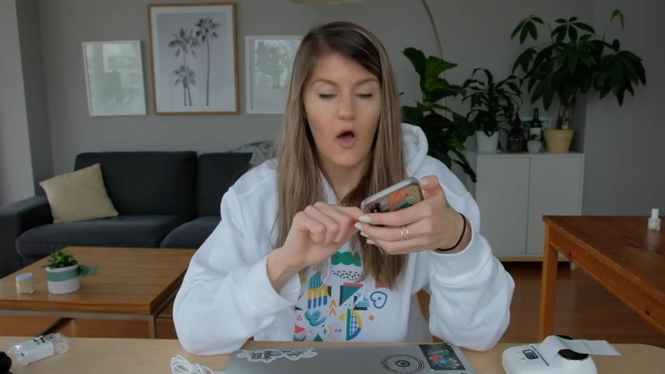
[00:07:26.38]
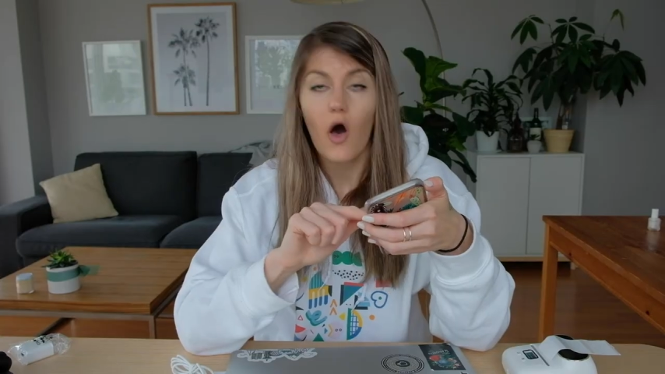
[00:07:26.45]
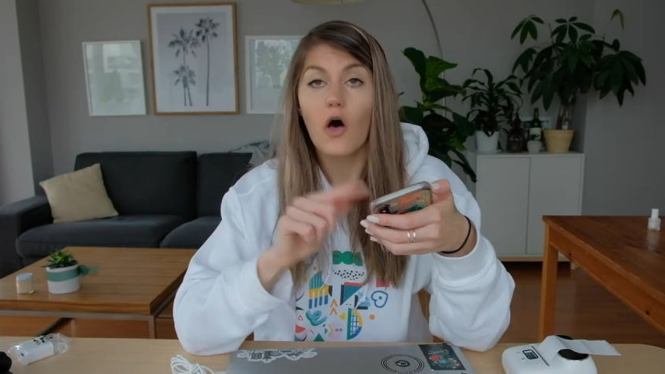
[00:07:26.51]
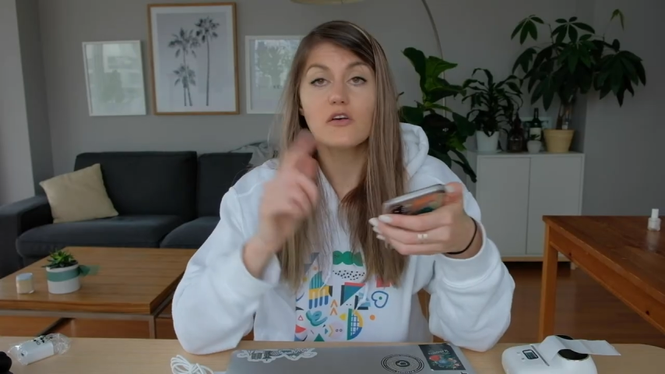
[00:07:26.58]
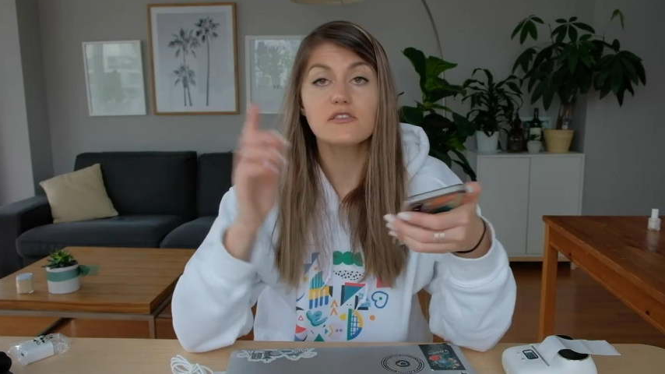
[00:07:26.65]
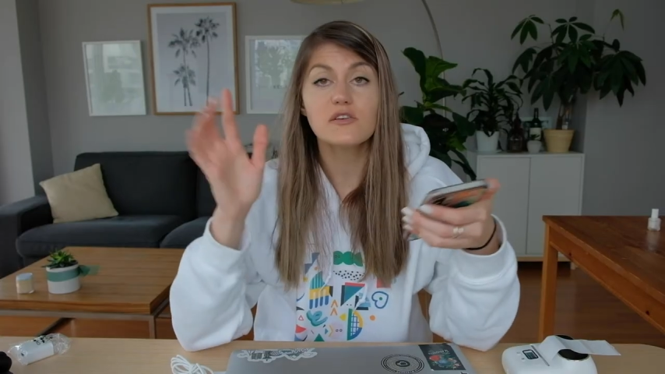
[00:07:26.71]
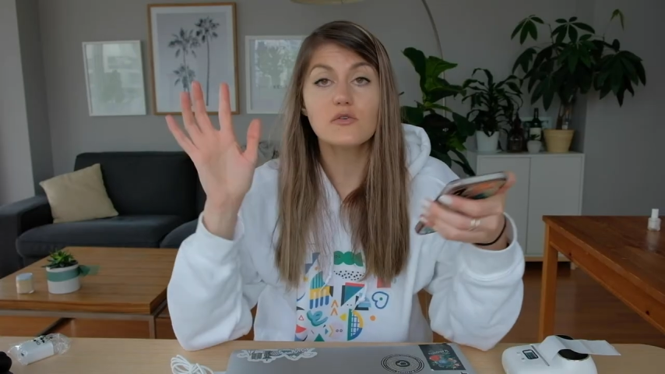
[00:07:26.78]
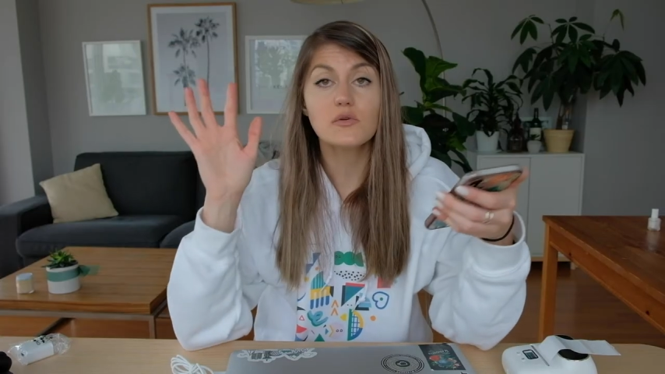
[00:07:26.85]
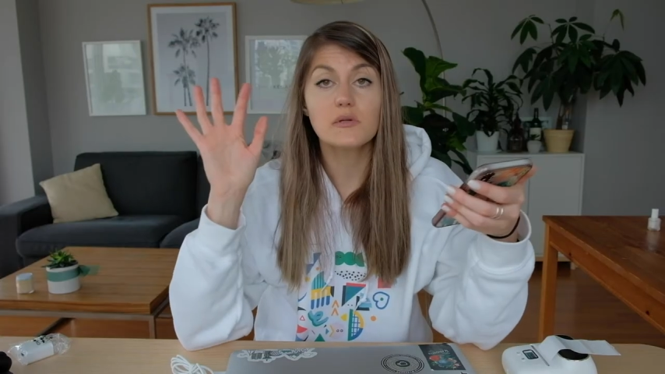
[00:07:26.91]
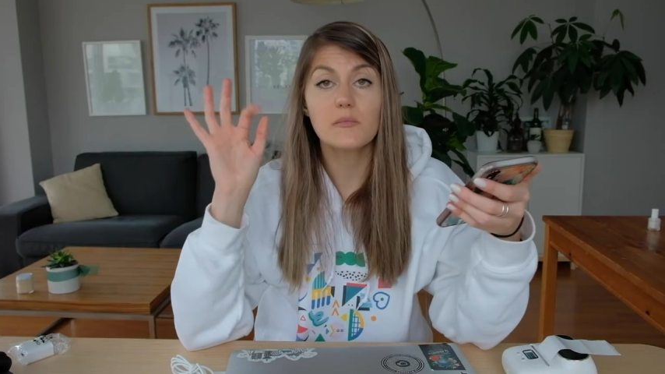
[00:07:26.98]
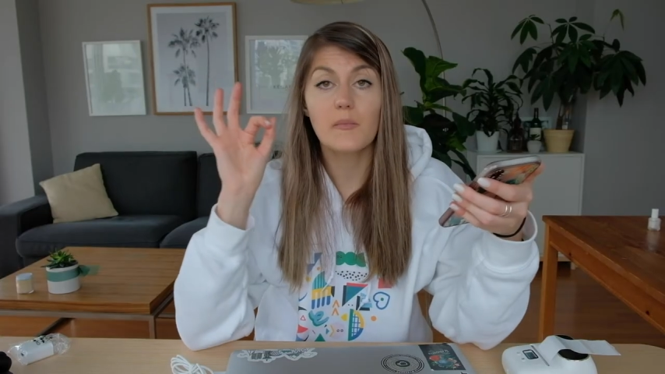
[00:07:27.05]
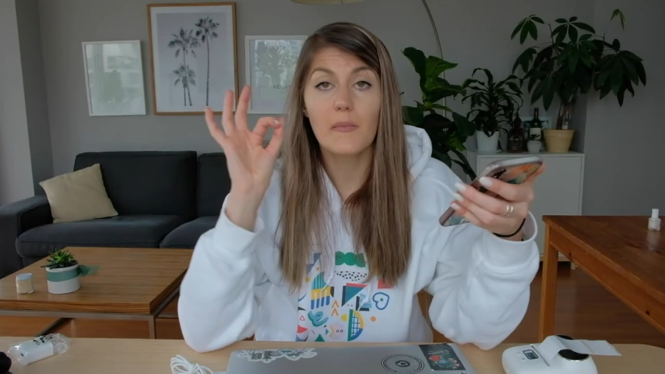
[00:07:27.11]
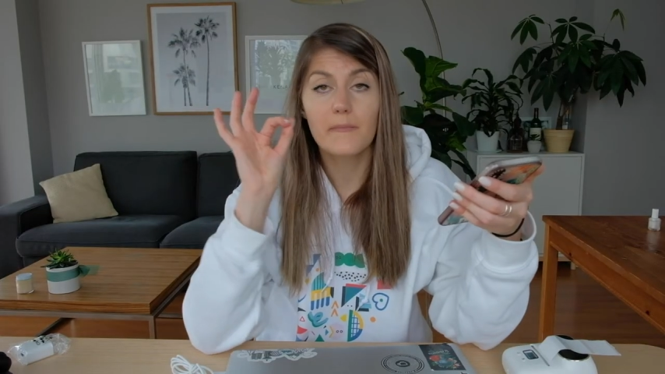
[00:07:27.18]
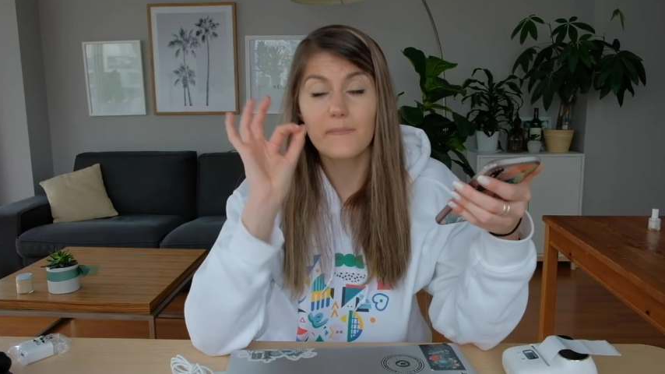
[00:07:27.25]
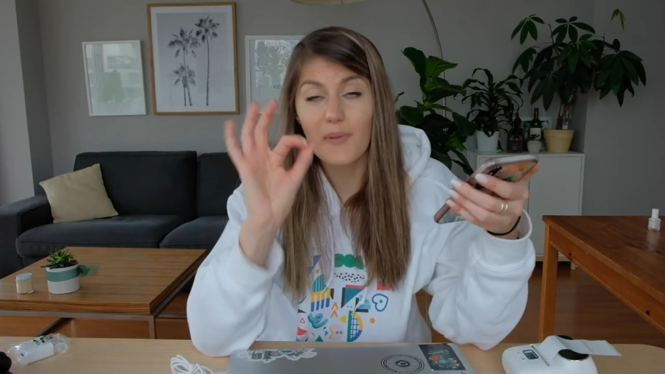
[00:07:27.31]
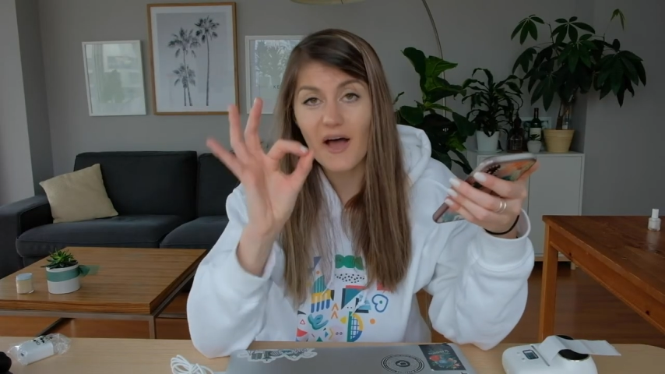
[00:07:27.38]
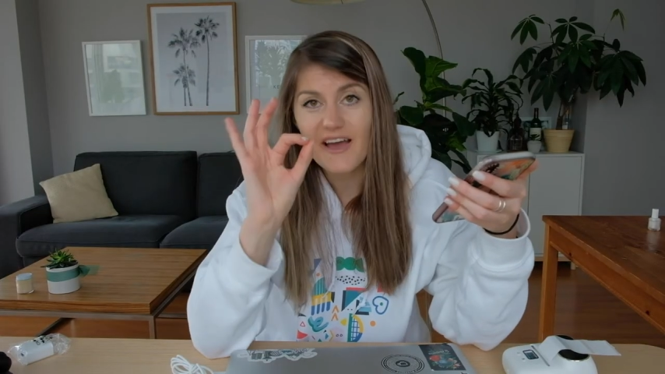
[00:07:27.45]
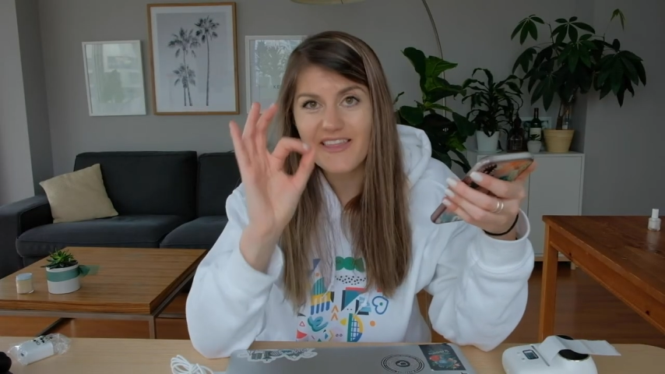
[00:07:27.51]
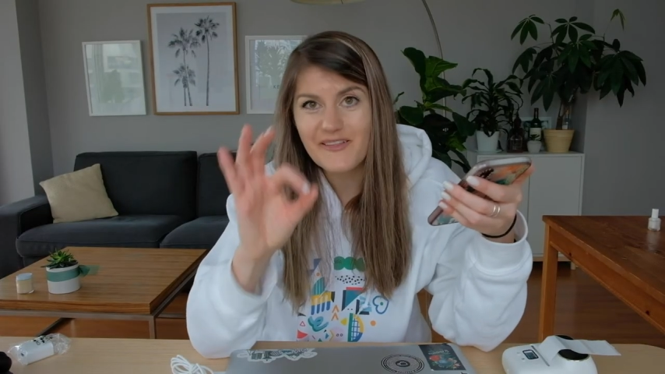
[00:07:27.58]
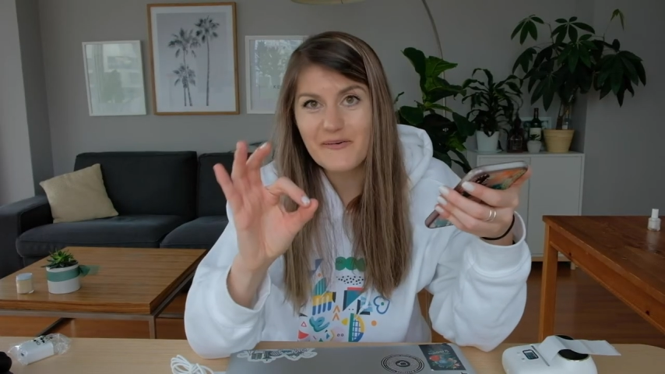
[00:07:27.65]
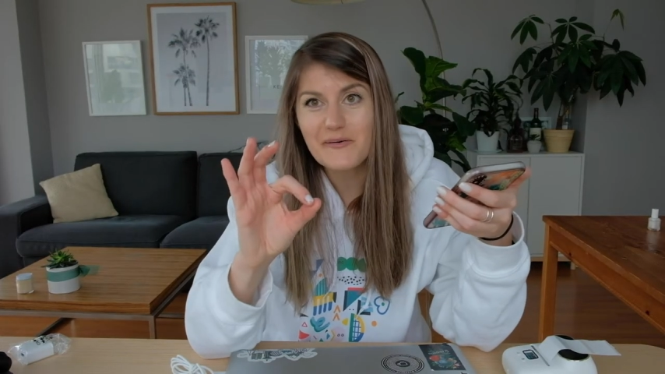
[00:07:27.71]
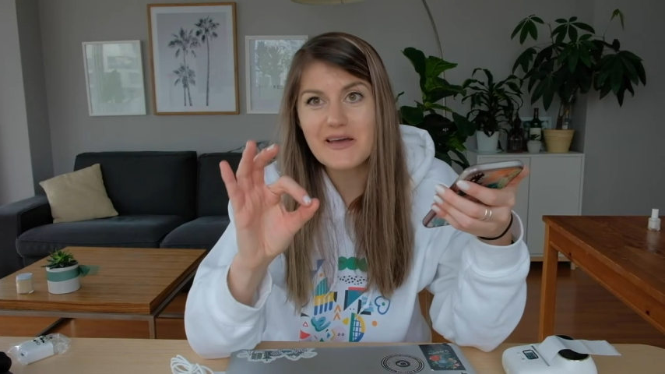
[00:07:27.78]
Also,
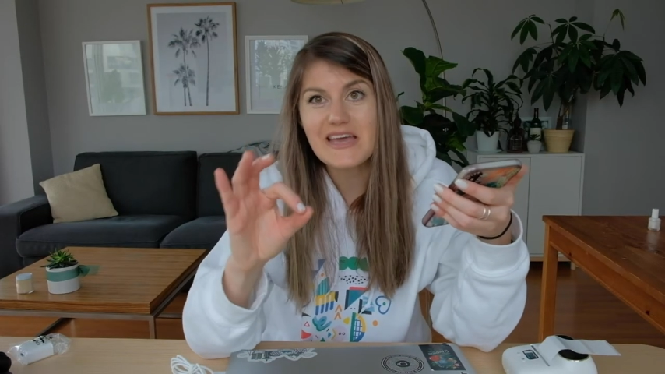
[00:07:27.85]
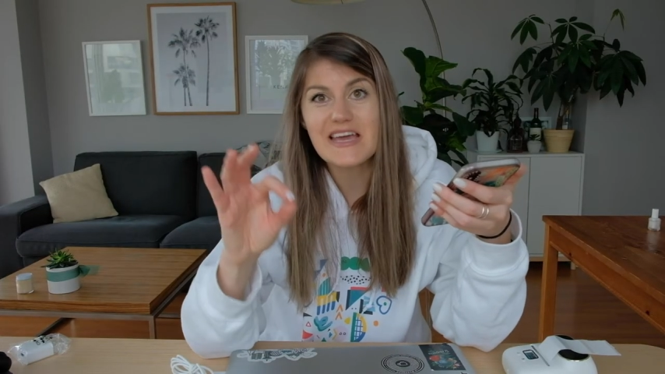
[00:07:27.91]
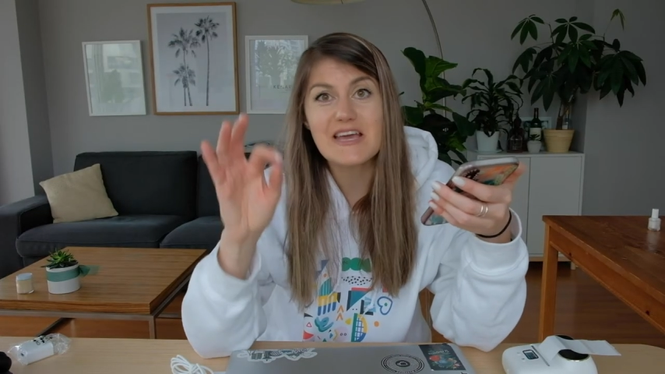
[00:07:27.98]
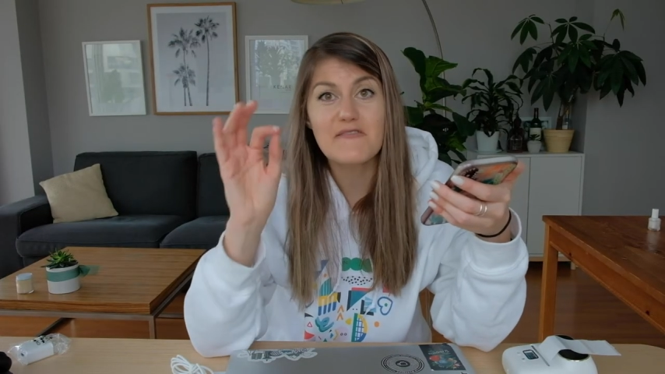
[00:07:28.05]
by the way,